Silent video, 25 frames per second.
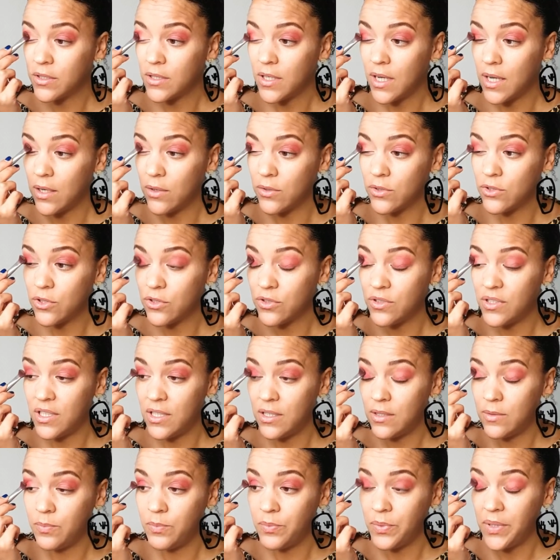also
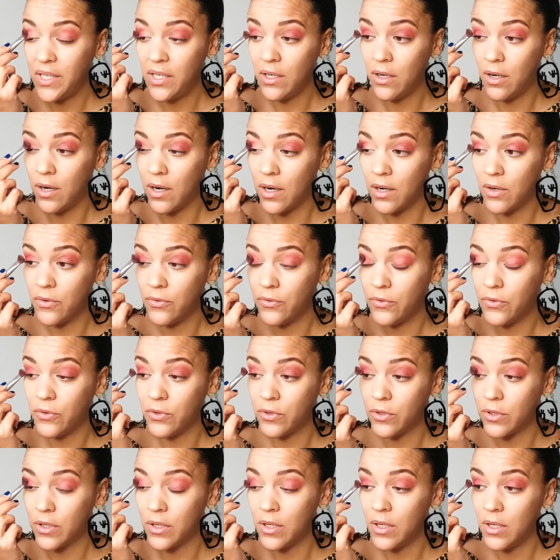did PR
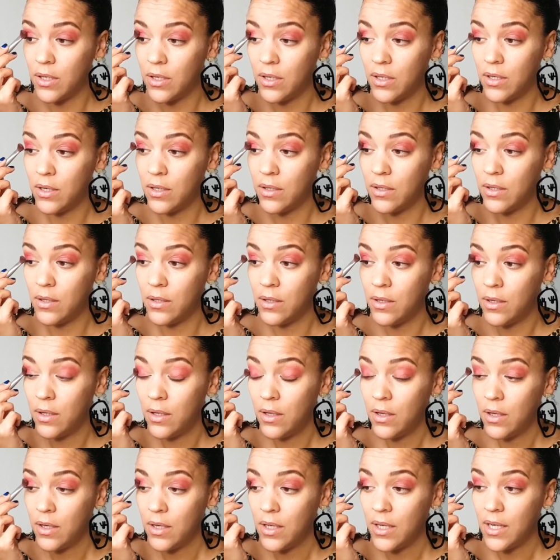for an
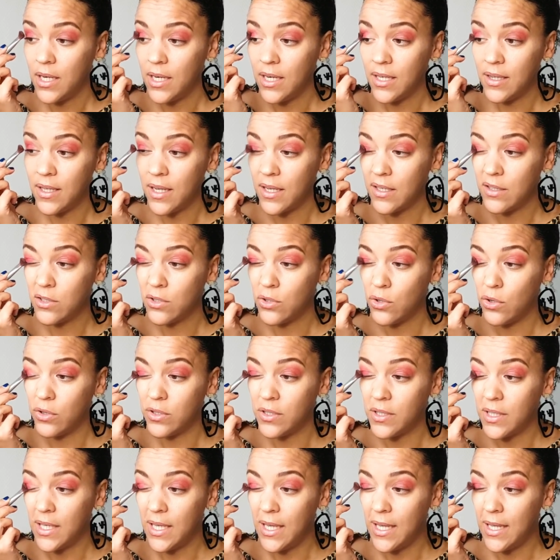airline
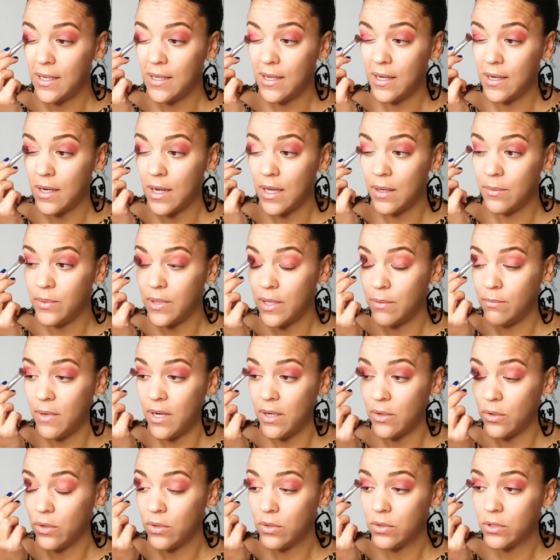called Air Arabia
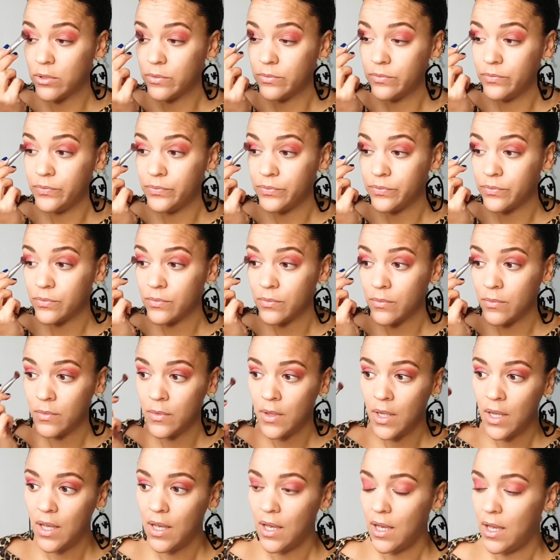Maroc.
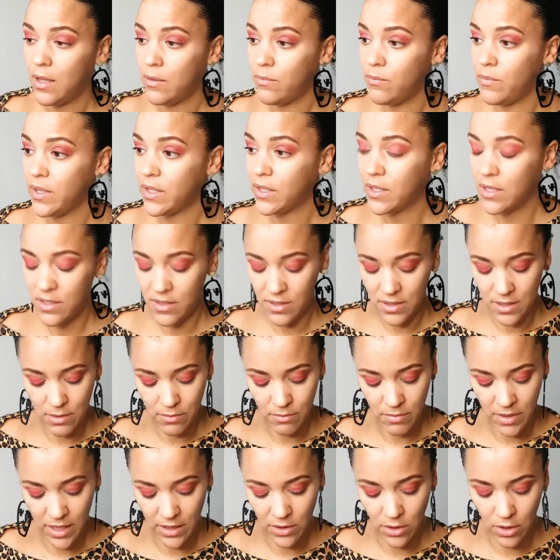And because their
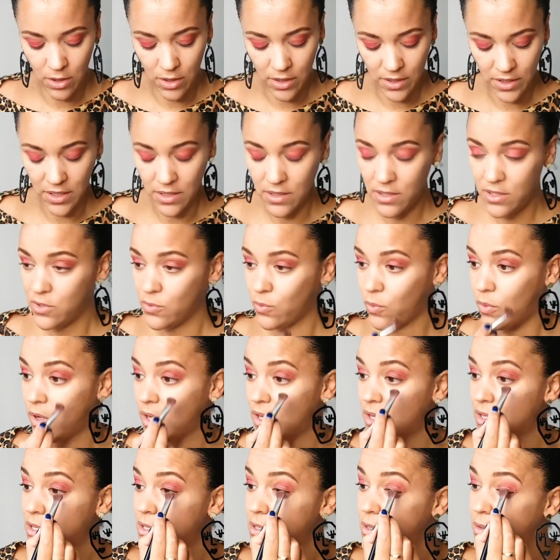main audience
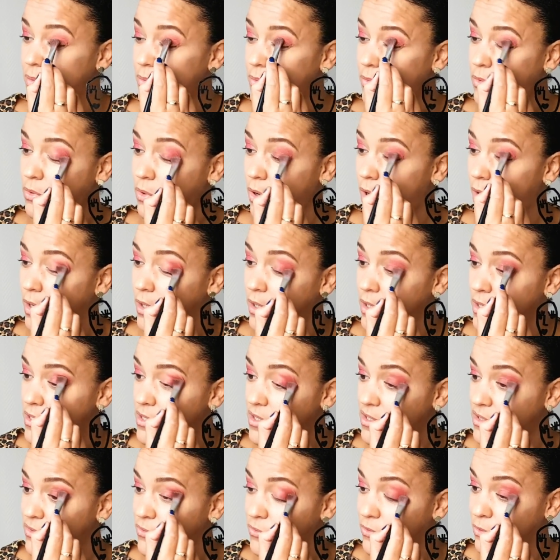was
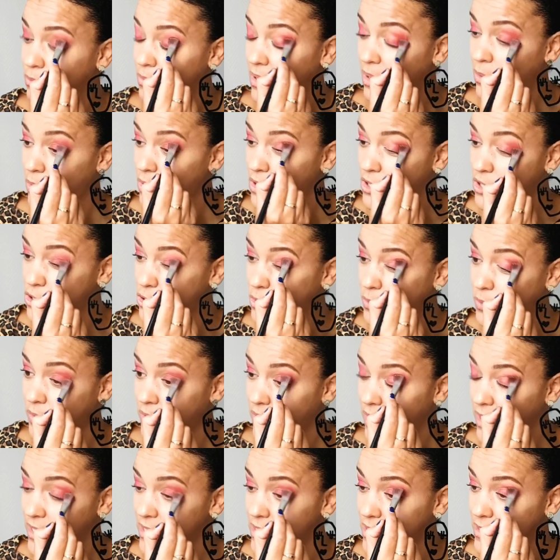Moroccans, for me it was super
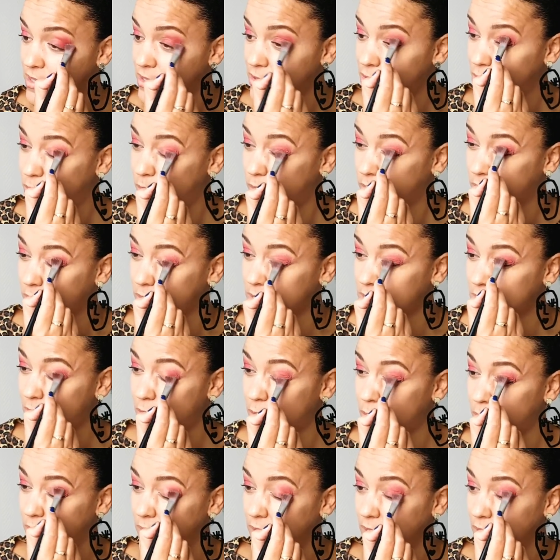easy to do because I
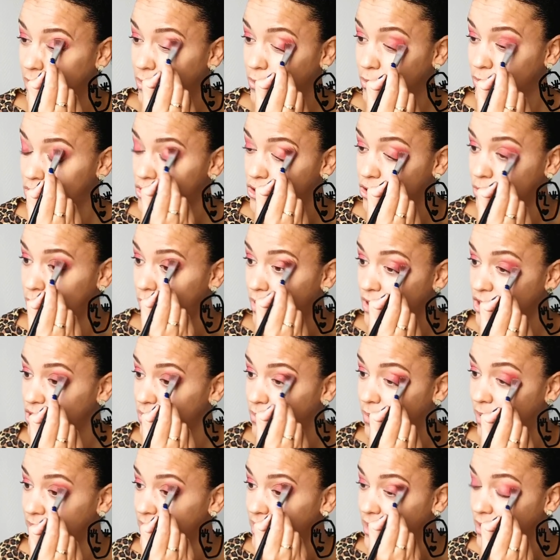already knew so much
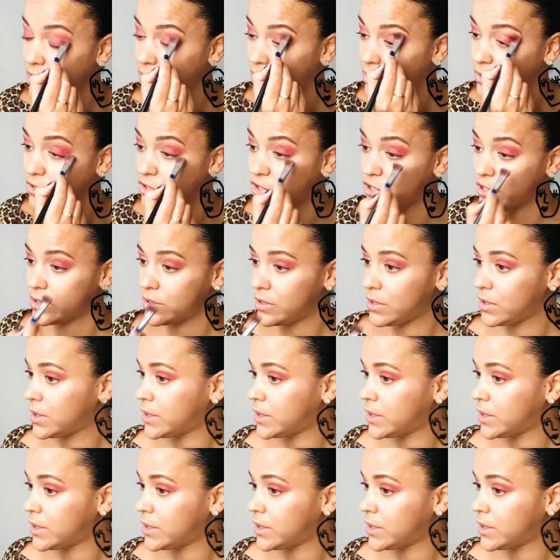about their culture.